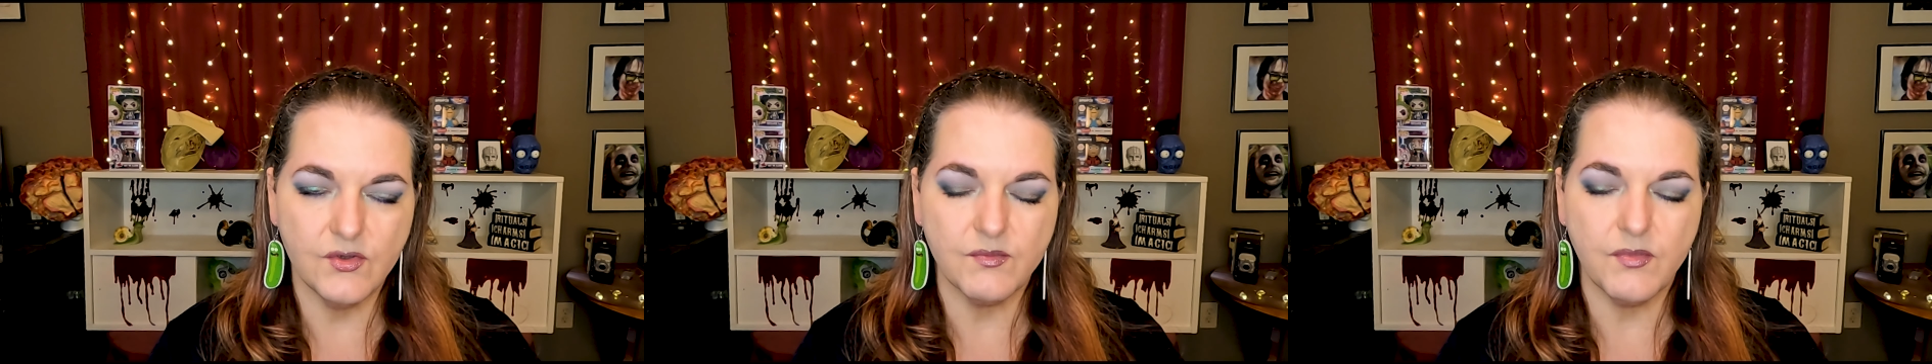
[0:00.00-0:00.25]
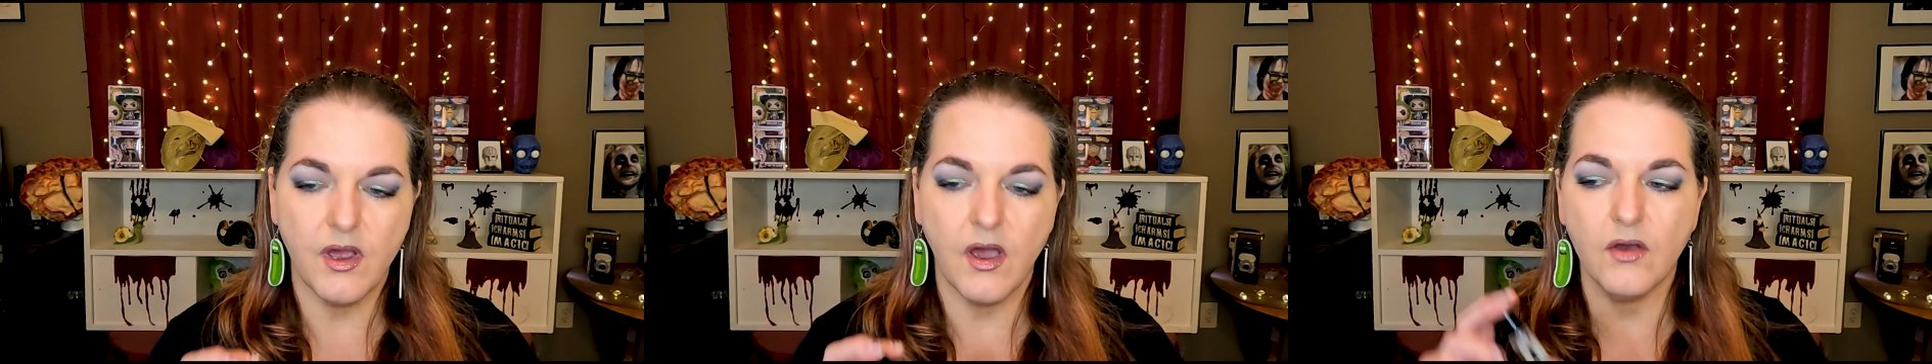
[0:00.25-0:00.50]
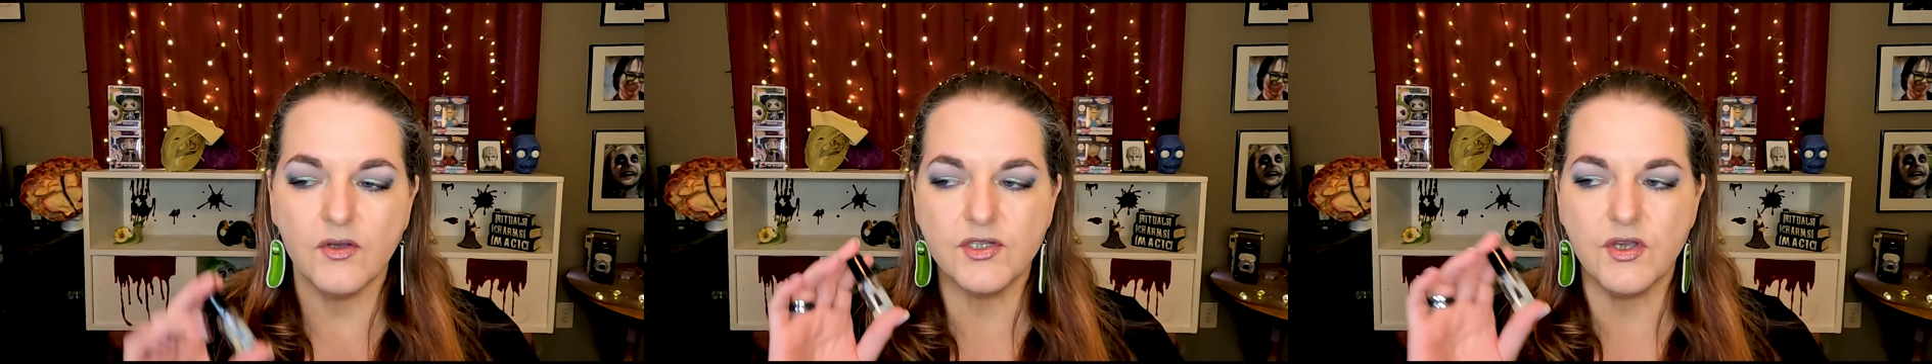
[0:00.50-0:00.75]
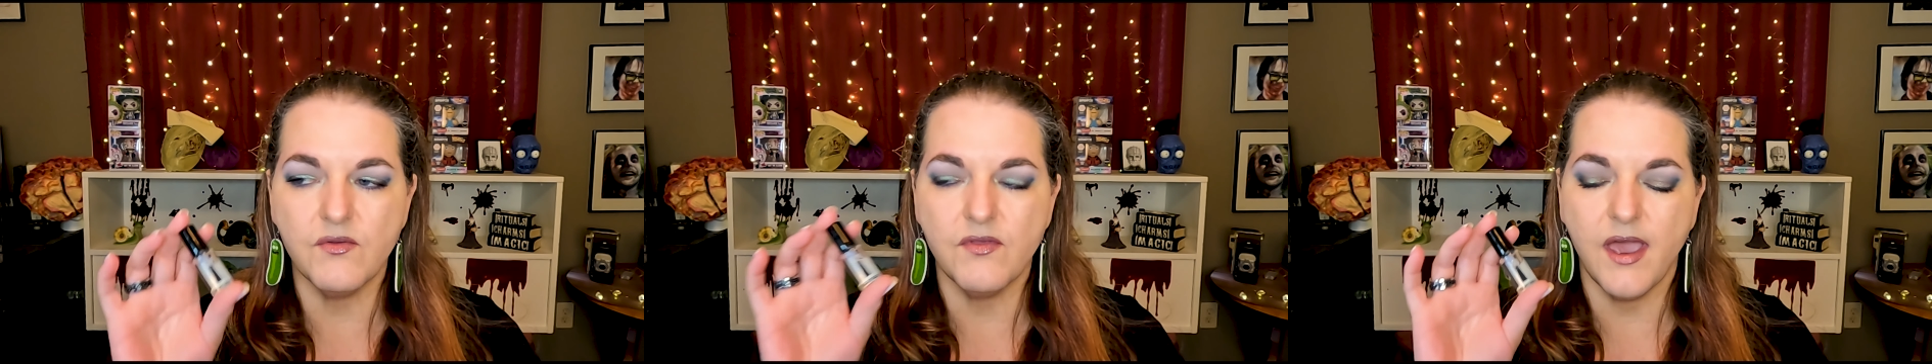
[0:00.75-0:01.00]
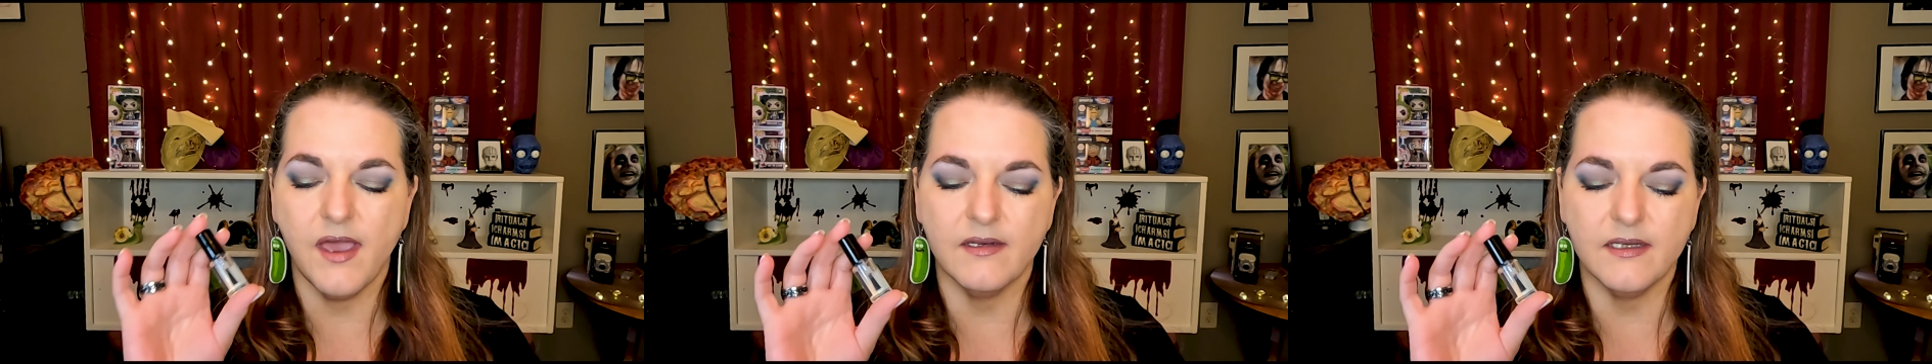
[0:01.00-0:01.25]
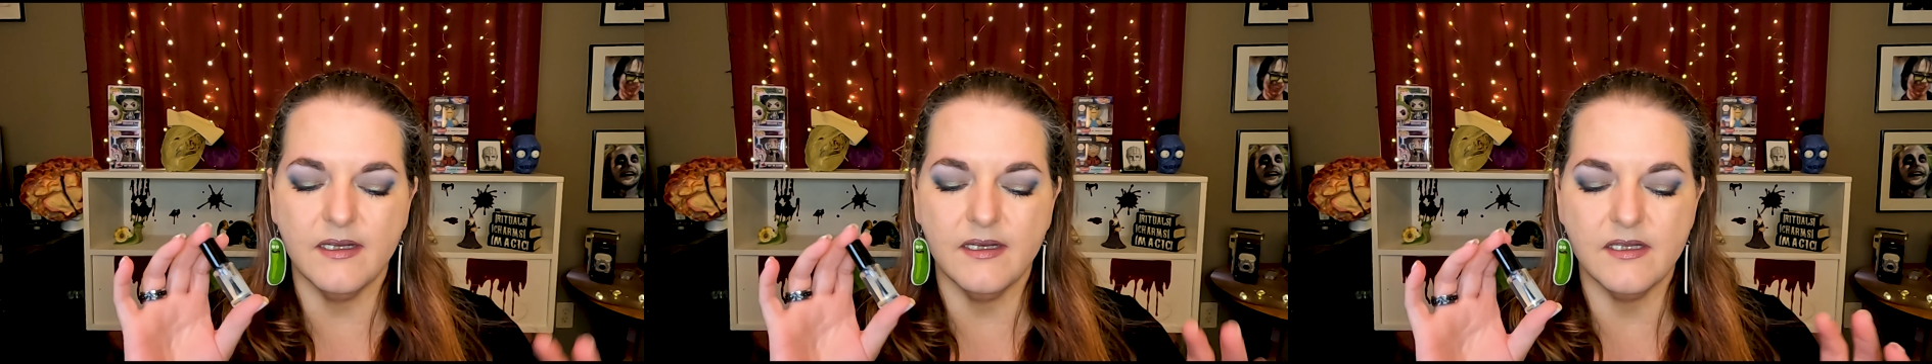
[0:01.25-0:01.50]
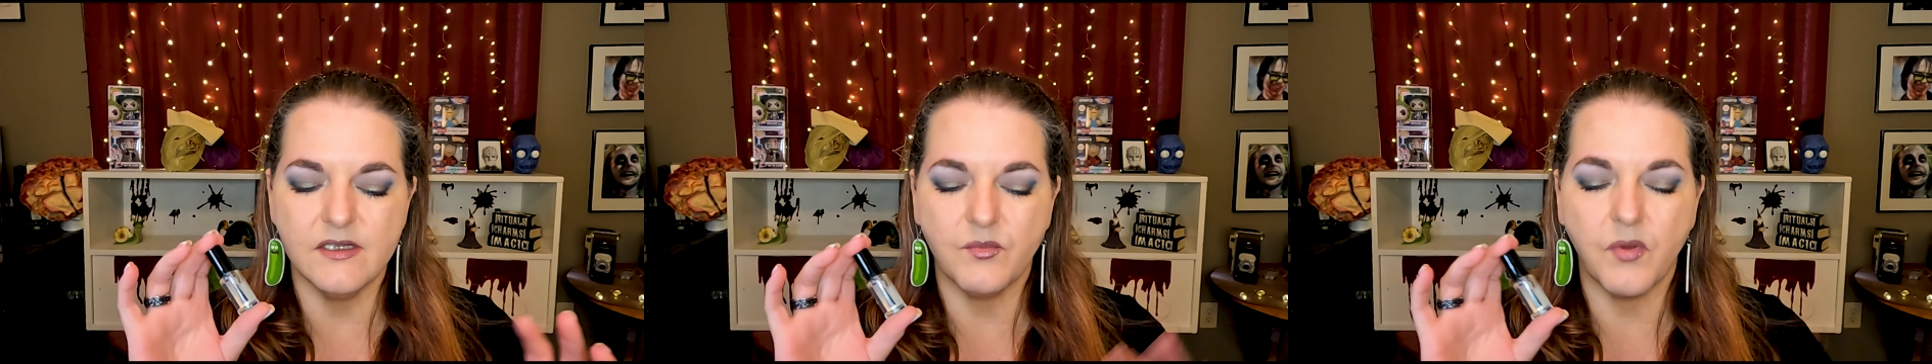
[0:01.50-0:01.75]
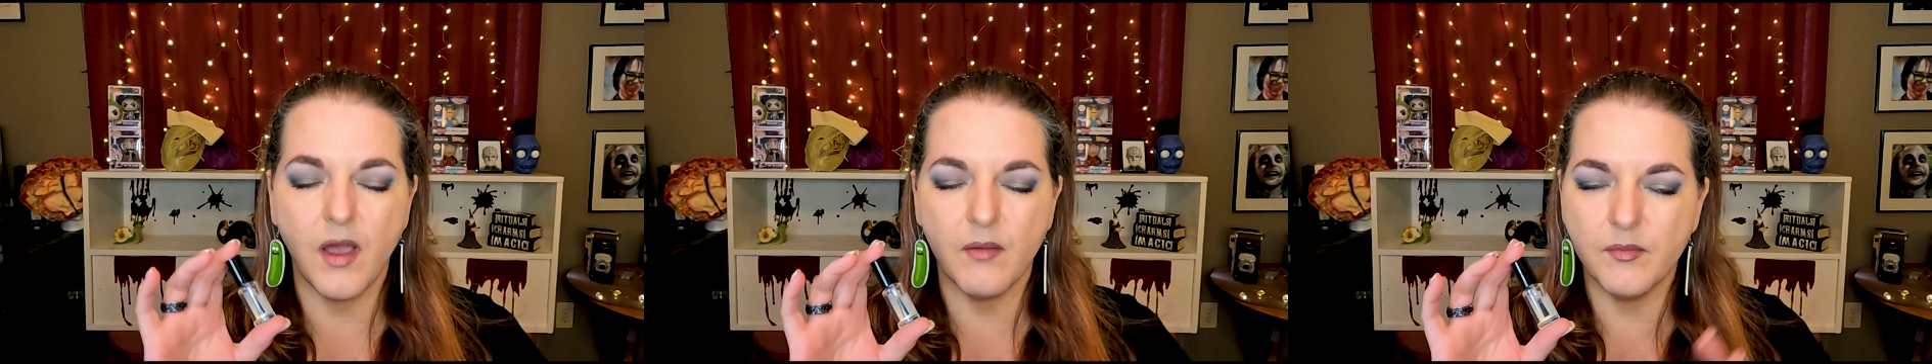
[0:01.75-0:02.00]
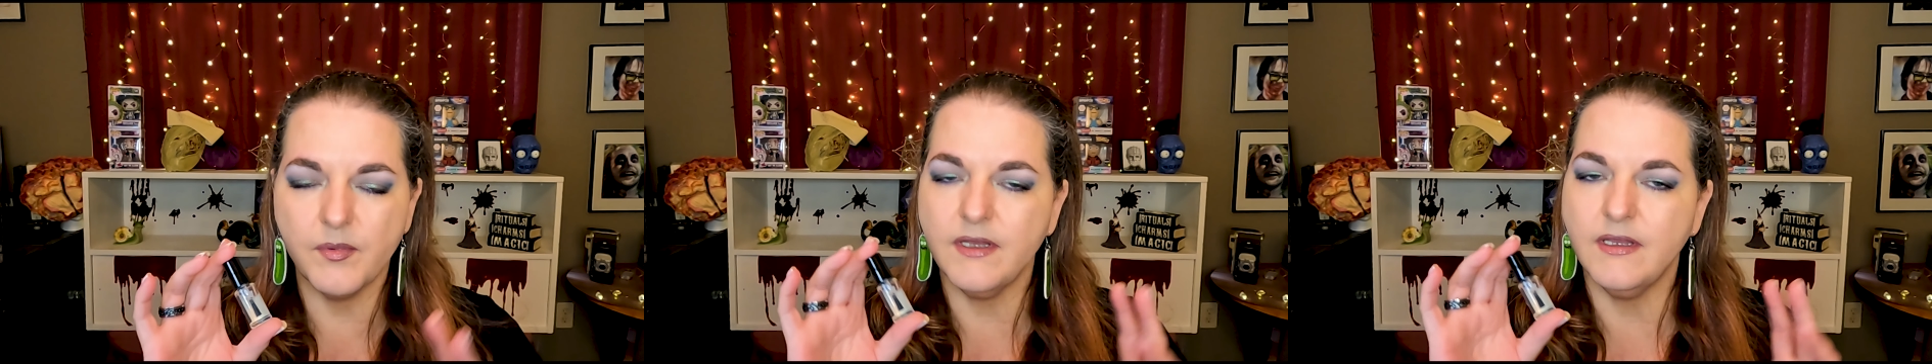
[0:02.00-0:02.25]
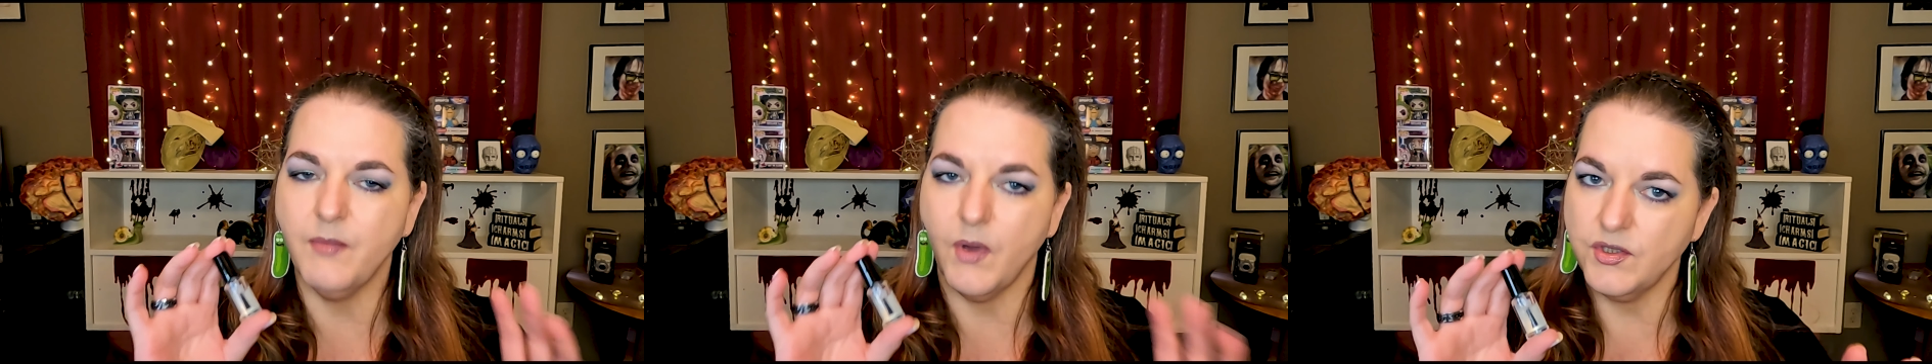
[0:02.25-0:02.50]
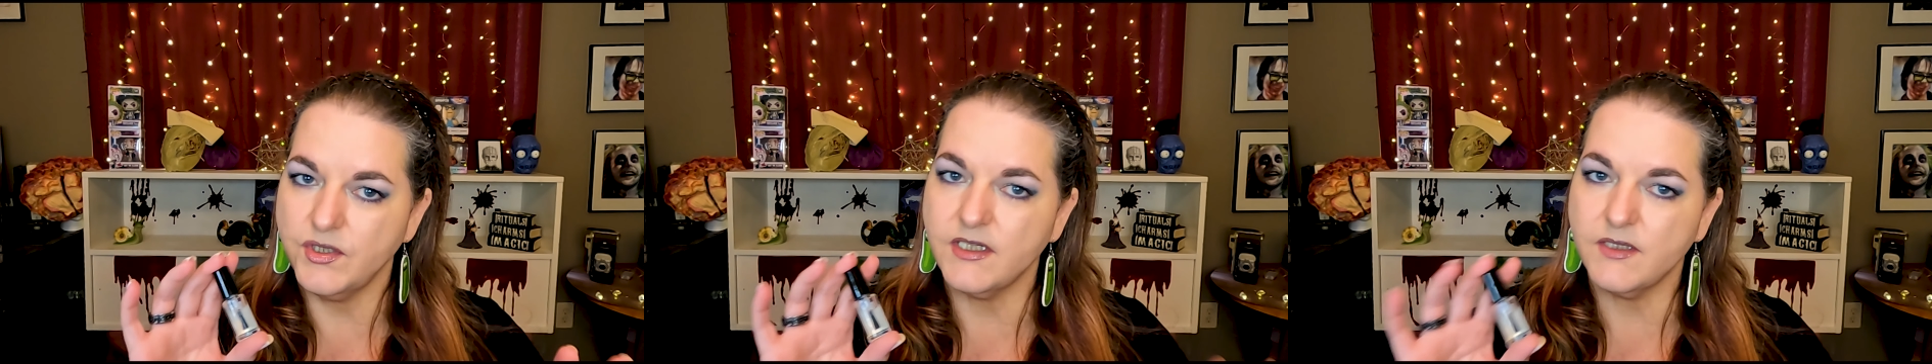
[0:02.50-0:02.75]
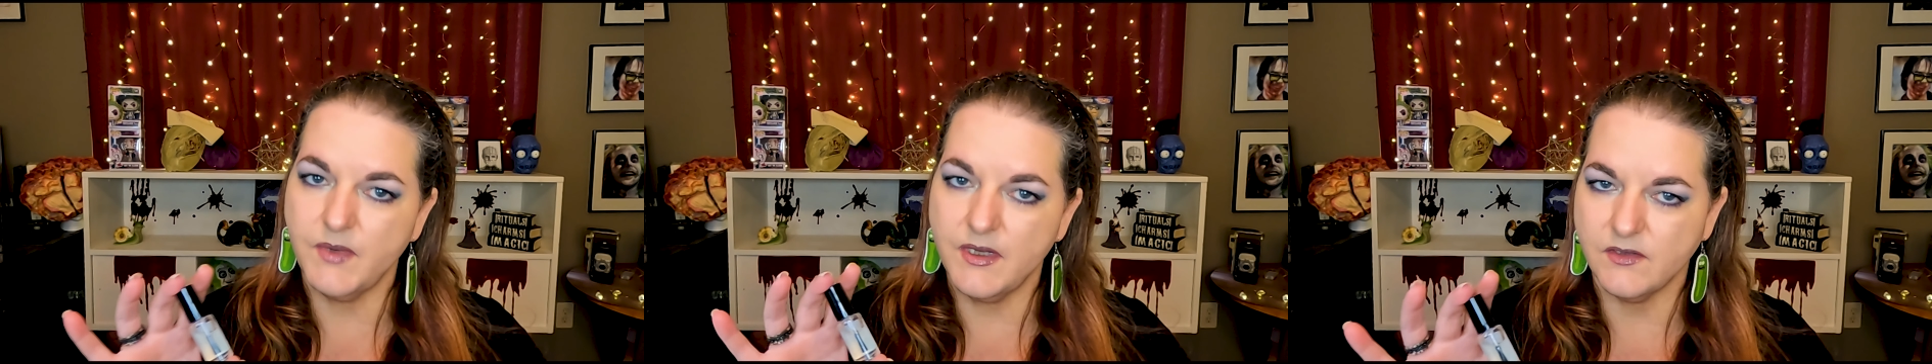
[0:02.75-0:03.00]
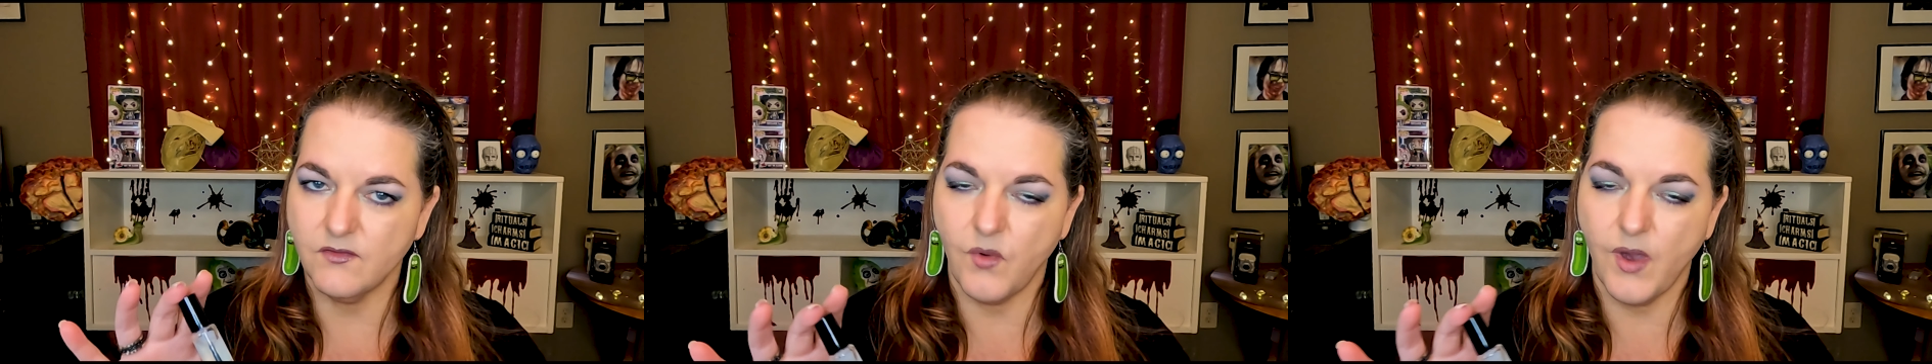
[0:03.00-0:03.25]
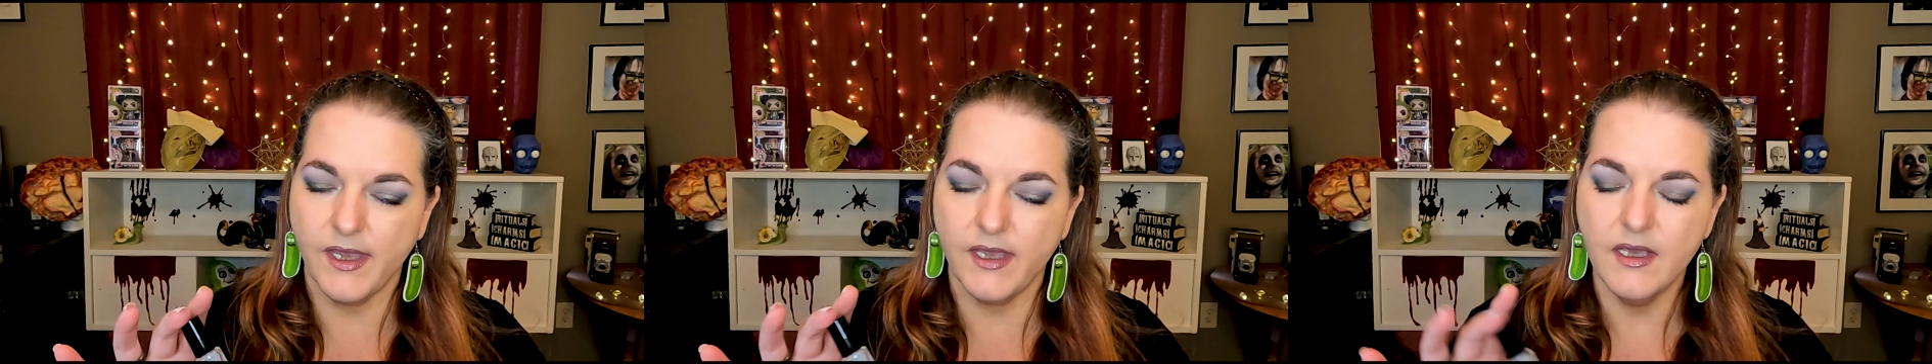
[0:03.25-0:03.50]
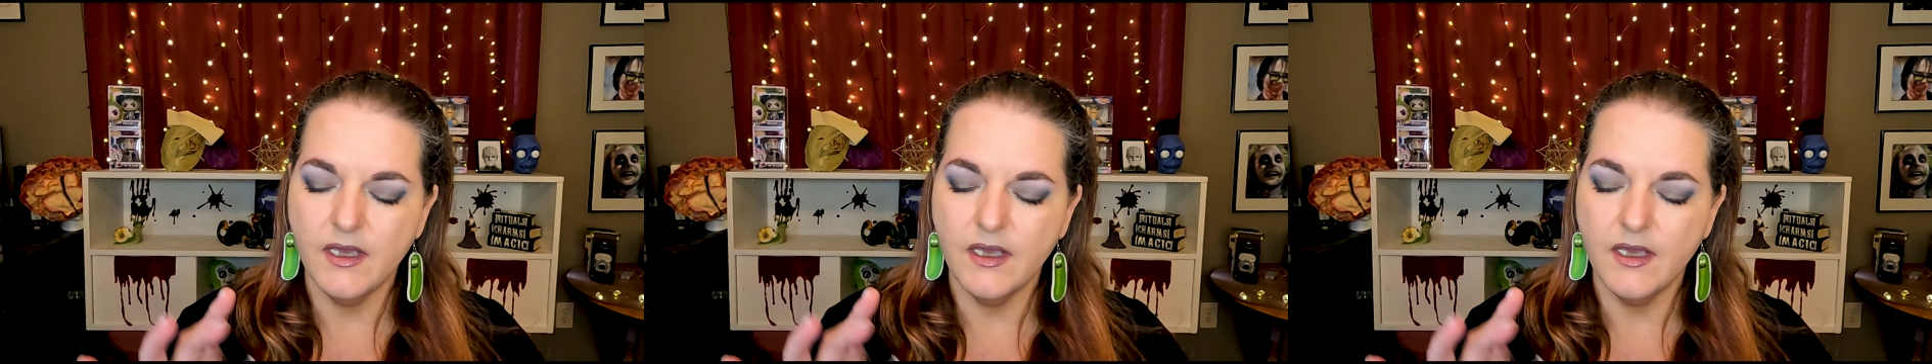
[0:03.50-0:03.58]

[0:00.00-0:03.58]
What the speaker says: but also that it is probably the most expensive way